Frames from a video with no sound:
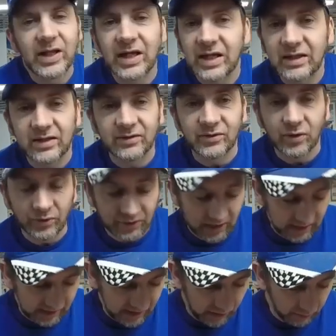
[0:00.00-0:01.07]
they get this all
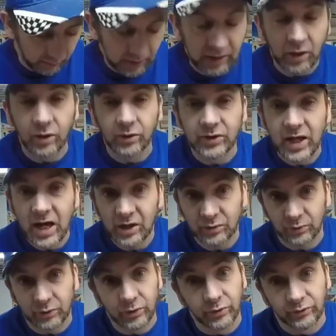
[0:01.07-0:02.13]
taken out, and we get our tax
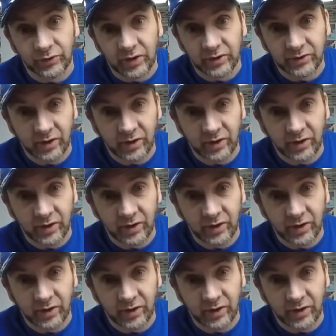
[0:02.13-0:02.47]
returns on